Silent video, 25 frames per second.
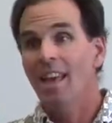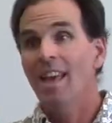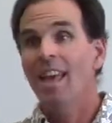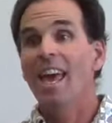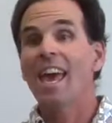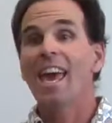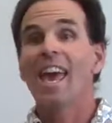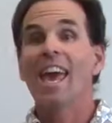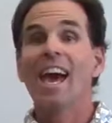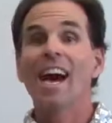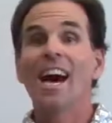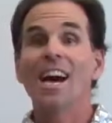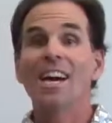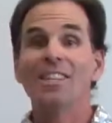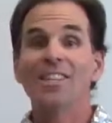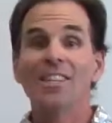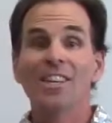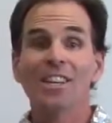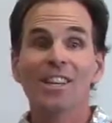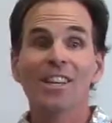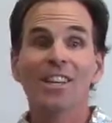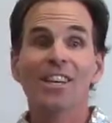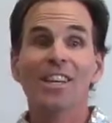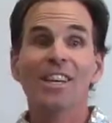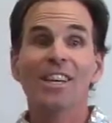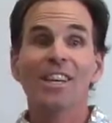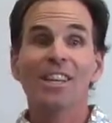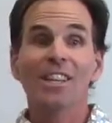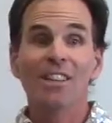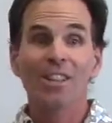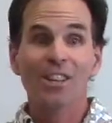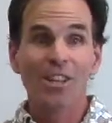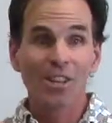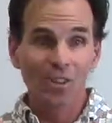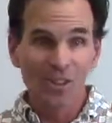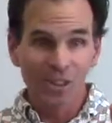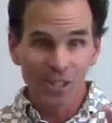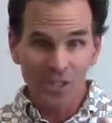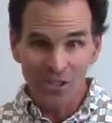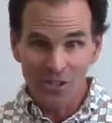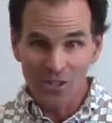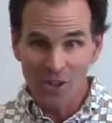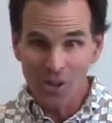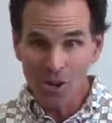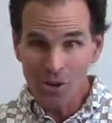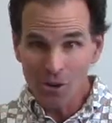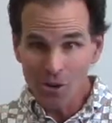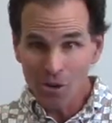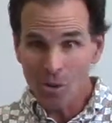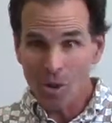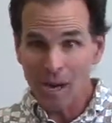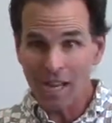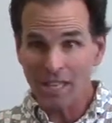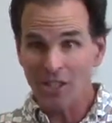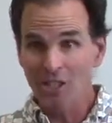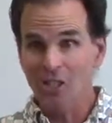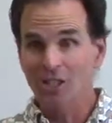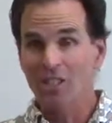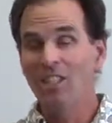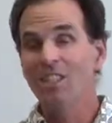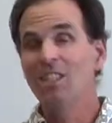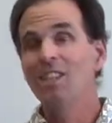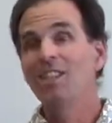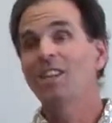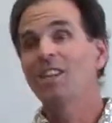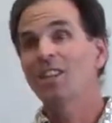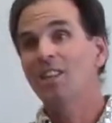And there is no question